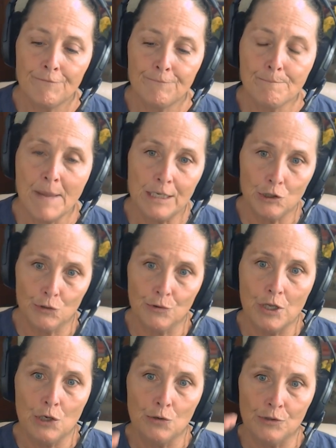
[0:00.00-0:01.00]
make sure
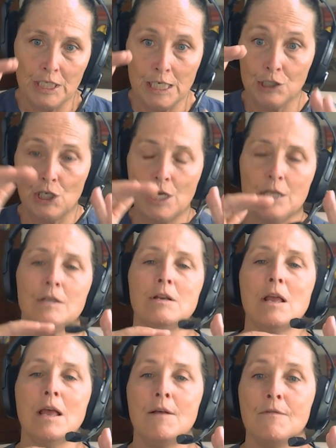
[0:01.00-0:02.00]
that you're
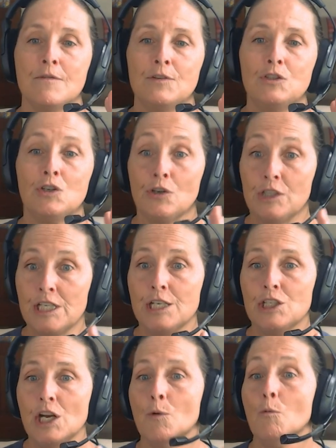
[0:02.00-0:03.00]
start
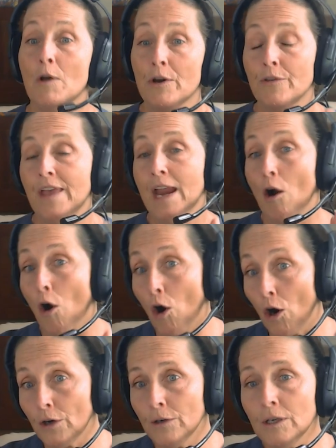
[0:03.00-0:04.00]
teaching where they
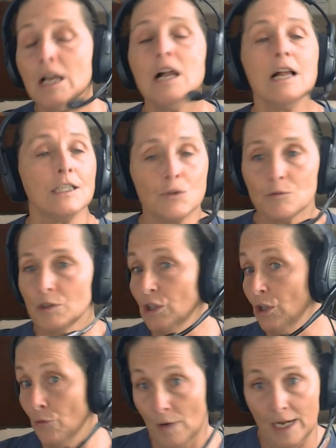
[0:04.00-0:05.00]
are is a really
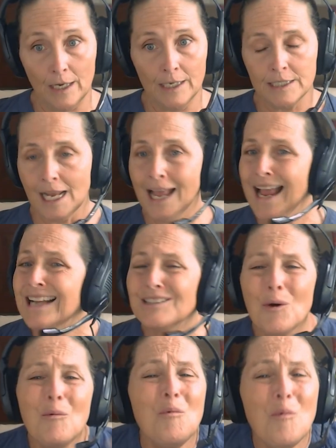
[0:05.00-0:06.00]
great idea.
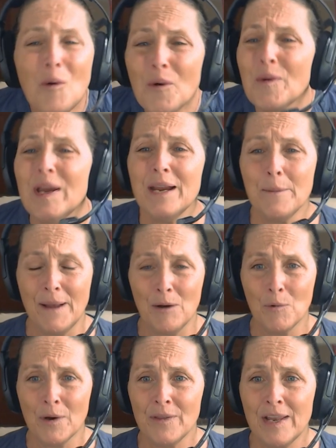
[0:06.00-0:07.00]
Don't worry
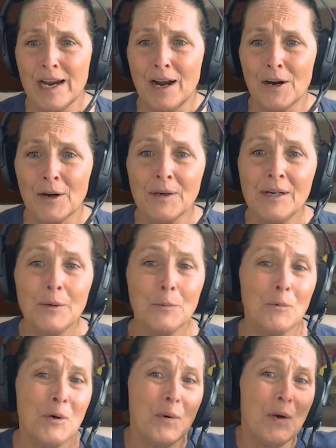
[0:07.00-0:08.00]
about where they are.
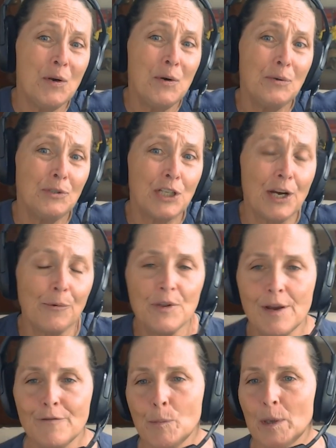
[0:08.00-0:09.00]
Woohoo! Share with
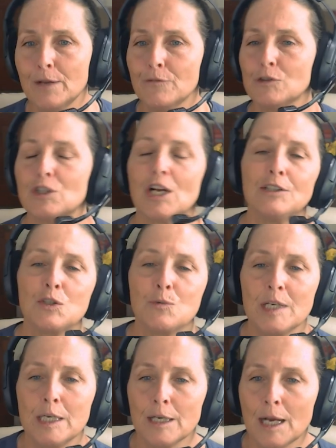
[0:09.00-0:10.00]
everybody if your child is
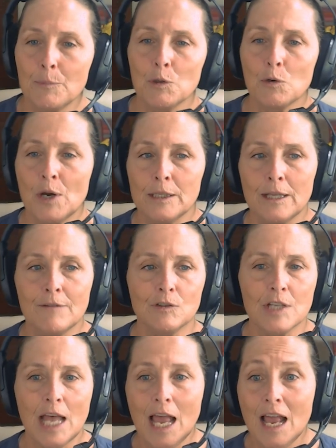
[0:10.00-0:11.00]
reading a couple grade levels
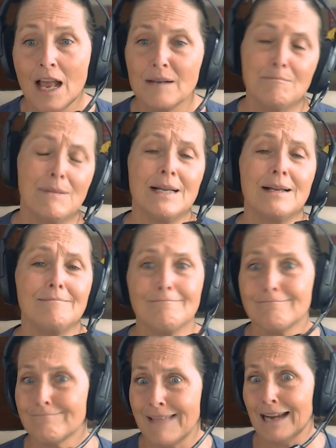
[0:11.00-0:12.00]
ahead, but
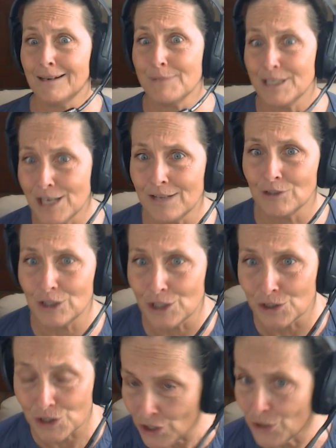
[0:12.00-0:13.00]
that can be
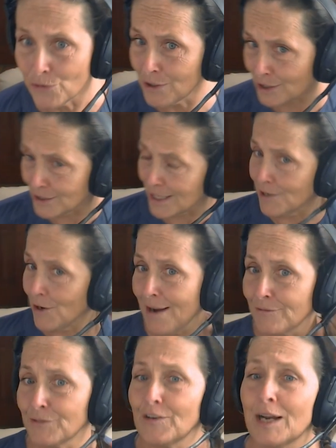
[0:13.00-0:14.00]
challenging too, because then you
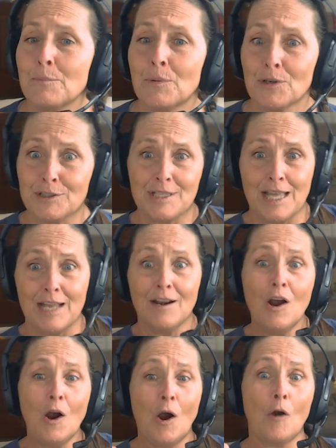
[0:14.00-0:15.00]
have to find books
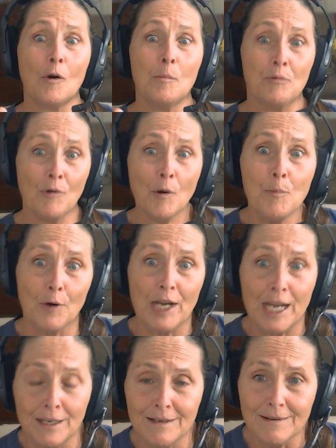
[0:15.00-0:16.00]
that are
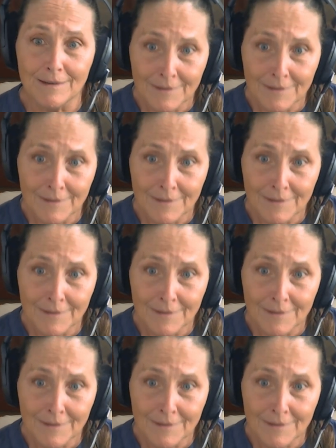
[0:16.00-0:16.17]
appropriate